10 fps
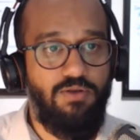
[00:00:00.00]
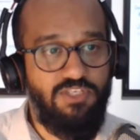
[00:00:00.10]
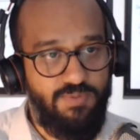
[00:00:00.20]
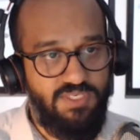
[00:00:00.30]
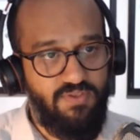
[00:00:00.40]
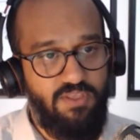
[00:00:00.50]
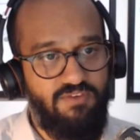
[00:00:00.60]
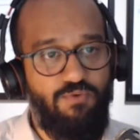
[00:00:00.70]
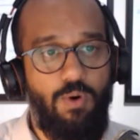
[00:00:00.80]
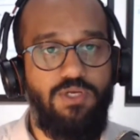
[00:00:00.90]
and specifically the
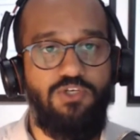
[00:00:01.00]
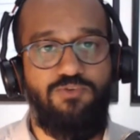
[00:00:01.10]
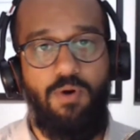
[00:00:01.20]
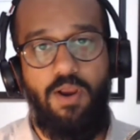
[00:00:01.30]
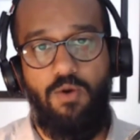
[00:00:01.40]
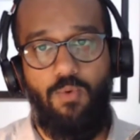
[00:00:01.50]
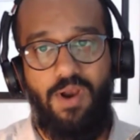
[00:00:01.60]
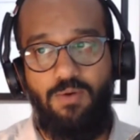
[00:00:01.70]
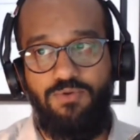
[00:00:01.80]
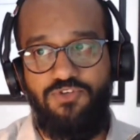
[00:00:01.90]
4 years prior, where
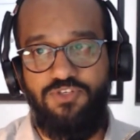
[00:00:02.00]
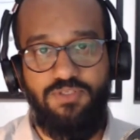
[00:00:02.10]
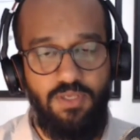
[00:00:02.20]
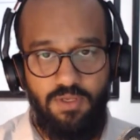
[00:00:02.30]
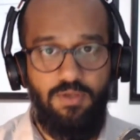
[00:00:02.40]
I was just,